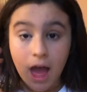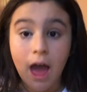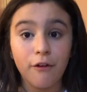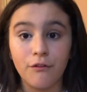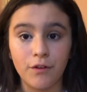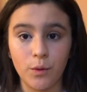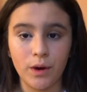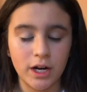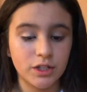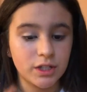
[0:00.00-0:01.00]

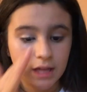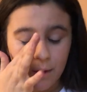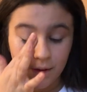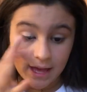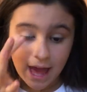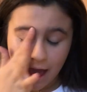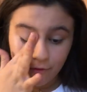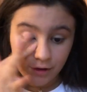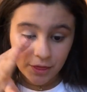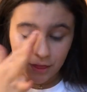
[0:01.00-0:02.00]
everywhere, so that way
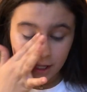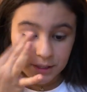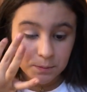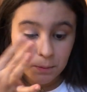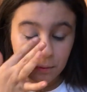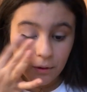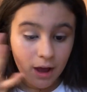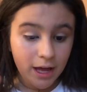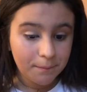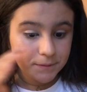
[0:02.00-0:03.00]
everything is
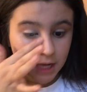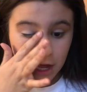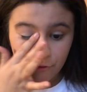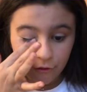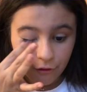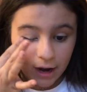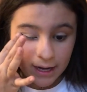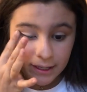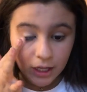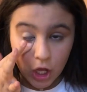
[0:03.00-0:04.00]
primed and
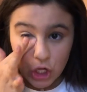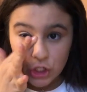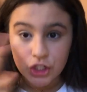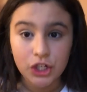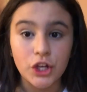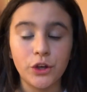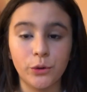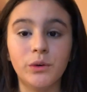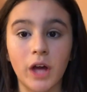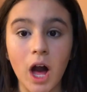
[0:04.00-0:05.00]
ready
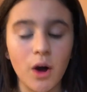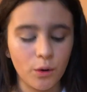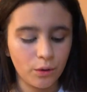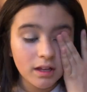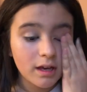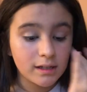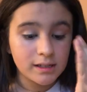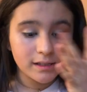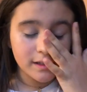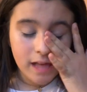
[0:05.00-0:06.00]
to go.
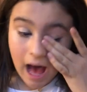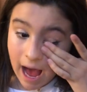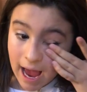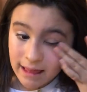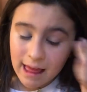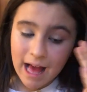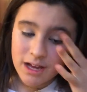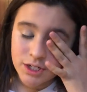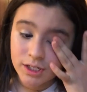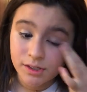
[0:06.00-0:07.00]
Because
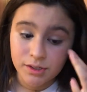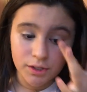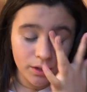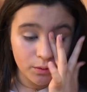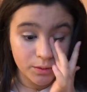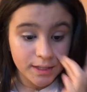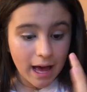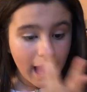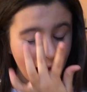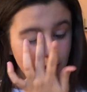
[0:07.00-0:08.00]
eyelashes use
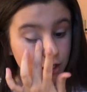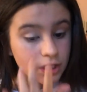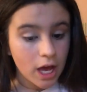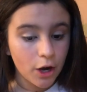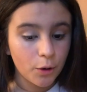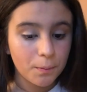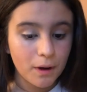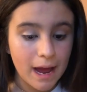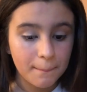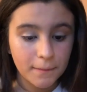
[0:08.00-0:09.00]
eyeshadow
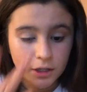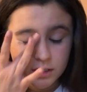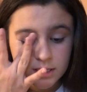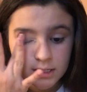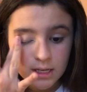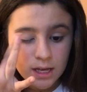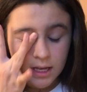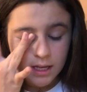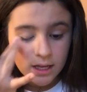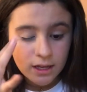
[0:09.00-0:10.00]
primers.
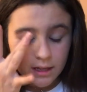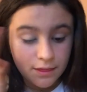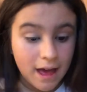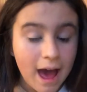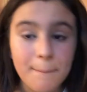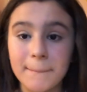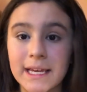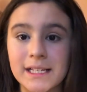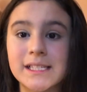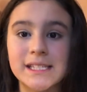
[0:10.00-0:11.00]
That
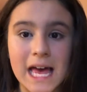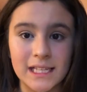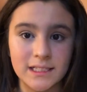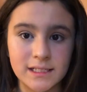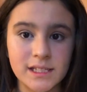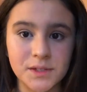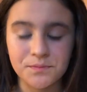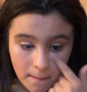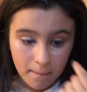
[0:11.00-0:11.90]
makes sense.